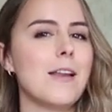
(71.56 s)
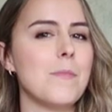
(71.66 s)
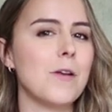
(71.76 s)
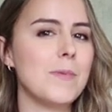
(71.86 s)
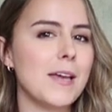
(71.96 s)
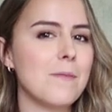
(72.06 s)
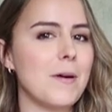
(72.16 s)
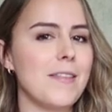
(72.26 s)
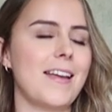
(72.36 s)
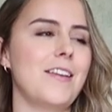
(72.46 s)
I'm hoping
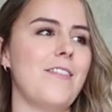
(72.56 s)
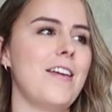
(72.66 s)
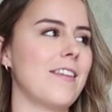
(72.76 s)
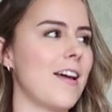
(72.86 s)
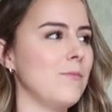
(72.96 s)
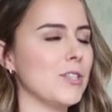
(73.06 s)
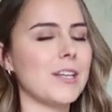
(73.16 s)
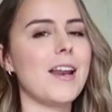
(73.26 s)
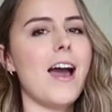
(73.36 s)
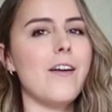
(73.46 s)
by the end of it that I'm just
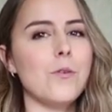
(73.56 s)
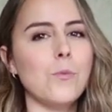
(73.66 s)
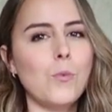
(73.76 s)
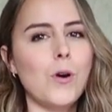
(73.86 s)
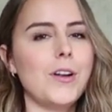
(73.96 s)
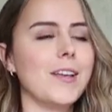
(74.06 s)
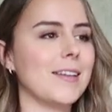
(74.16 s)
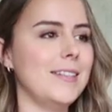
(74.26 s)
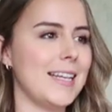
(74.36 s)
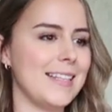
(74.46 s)
gonna have one
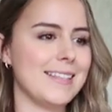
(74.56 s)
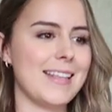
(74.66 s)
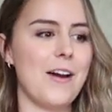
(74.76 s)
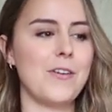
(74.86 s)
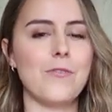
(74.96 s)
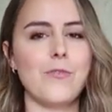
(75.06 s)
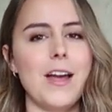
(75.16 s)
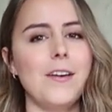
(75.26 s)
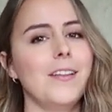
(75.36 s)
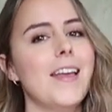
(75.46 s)
condensed down
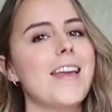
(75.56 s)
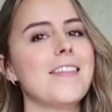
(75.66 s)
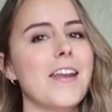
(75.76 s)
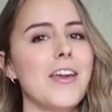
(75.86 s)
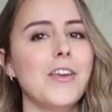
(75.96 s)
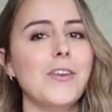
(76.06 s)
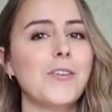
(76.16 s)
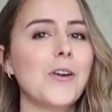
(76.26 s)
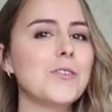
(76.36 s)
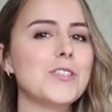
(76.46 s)
rail that I can
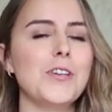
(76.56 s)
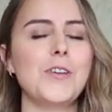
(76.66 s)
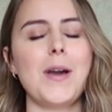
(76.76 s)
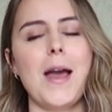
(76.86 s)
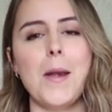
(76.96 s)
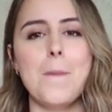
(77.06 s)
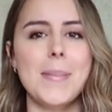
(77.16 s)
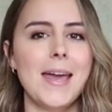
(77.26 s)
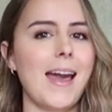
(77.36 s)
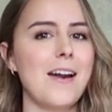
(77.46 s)
go to and
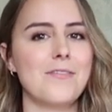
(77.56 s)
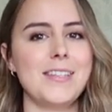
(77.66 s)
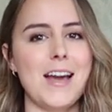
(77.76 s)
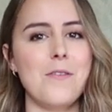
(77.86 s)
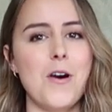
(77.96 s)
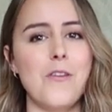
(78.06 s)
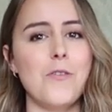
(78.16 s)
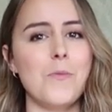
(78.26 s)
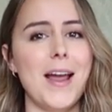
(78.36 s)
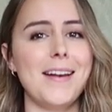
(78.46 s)
pick outfits out
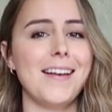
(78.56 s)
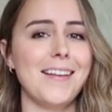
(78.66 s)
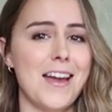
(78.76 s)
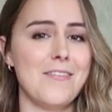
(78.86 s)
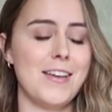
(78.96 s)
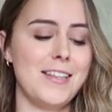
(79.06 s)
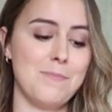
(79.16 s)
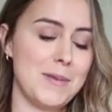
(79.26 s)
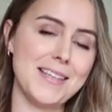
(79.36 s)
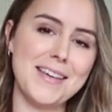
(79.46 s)
of when life is
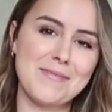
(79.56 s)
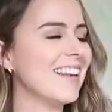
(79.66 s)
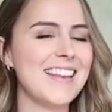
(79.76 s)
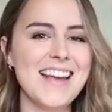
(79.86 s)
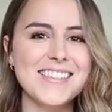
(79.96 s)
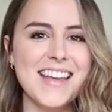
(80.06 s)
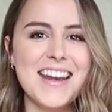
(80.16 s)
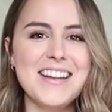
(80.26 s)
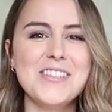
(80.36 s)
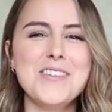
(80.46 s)
busy. Let's
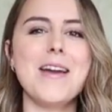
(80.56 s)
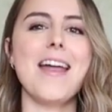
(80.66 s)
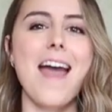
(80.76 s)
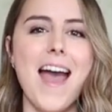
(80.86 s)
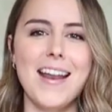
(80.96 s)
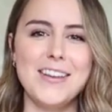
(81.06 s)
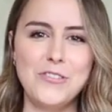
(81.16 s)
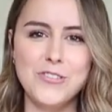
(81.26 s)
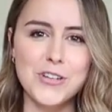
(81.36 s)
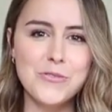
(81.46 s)
get into it,
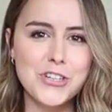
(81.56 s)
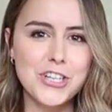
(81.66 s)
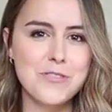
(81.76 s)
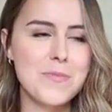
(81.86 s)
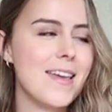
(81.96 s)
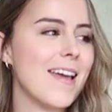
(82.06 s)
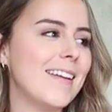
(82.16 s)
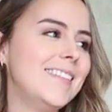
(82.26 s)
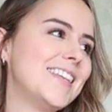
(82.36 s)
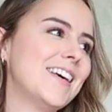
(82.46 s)
and don't judge me
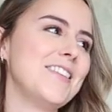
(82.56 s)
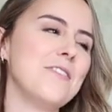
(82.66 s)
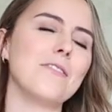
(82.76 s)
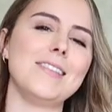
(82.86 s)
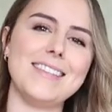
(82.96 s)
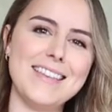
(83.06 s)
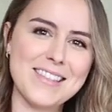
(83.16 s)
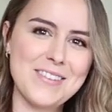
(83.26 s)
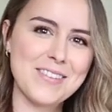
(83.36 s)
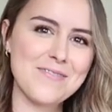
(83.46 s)
until you've
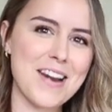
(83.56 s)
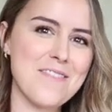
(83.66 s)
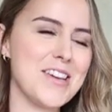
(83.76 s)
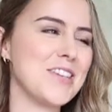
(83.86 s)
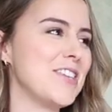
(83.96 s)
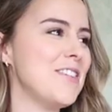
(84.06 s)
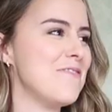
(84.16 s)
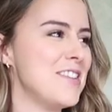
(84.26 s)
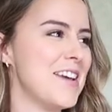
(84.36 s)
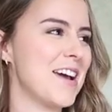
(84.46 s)
seen those renovation
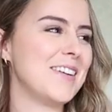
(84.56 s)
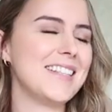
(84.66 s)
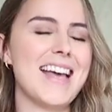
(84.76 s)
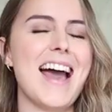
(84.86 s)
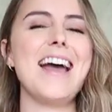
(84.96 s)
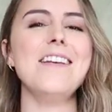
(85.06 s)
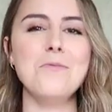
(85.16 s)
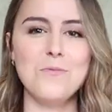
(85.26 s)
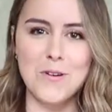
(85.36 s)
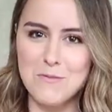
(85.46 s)
videos and
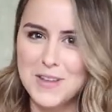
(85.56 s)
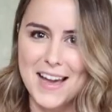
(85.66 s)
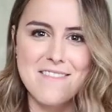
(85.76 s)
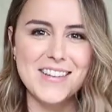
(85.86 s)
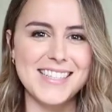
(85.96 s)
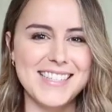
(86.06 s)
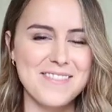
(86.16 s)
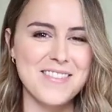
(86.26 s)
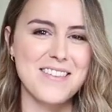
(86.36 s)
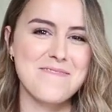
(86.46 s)
what we are having to
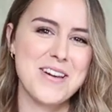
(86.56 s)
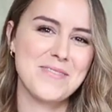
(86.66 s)
deal with at the